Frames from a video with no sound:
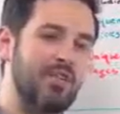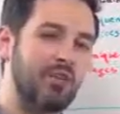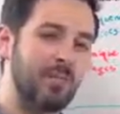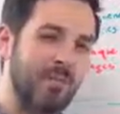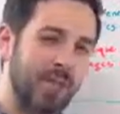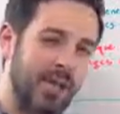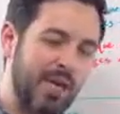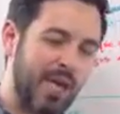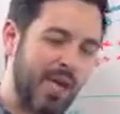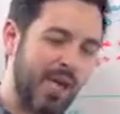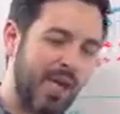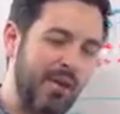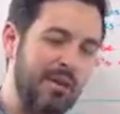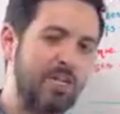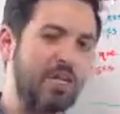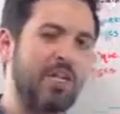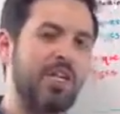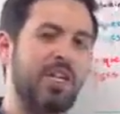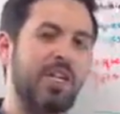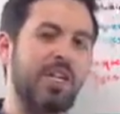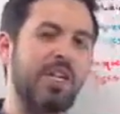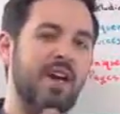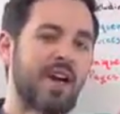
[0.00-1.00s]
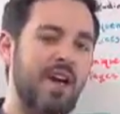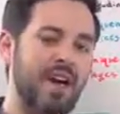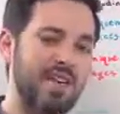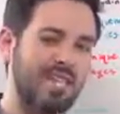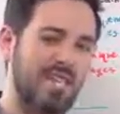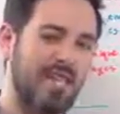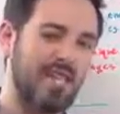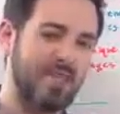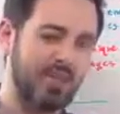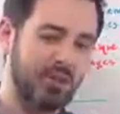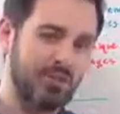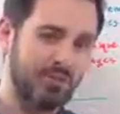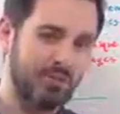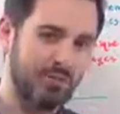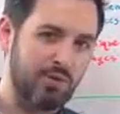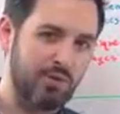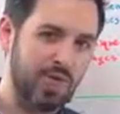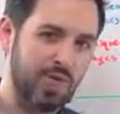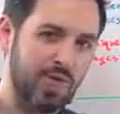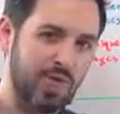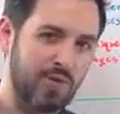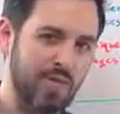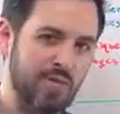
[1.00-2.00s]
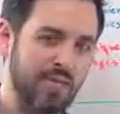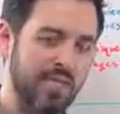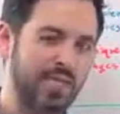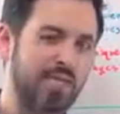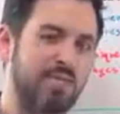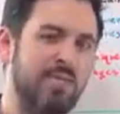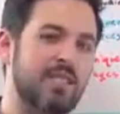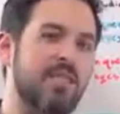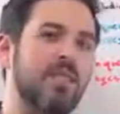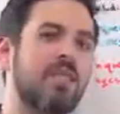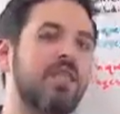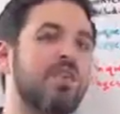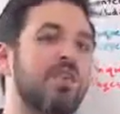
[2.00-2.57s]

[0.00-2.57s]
duplication and content uniqueness,